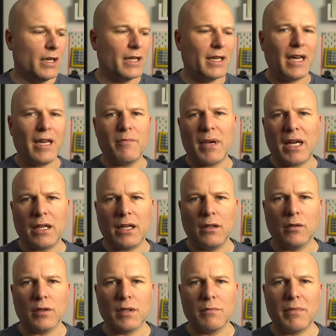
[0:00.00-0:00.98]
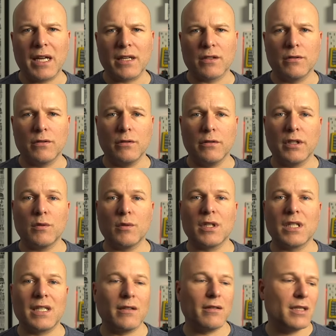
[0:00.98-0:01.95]
came back and looked in Bazecor, and it was
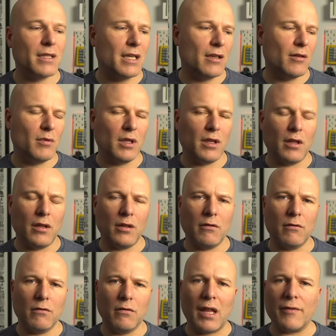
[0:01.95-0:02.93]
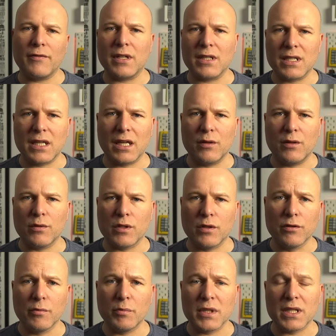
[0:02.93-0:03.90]
still telling me that the left-hand side was
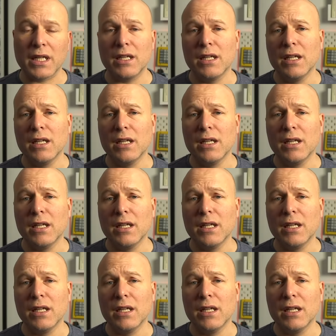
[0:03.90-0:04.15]
100%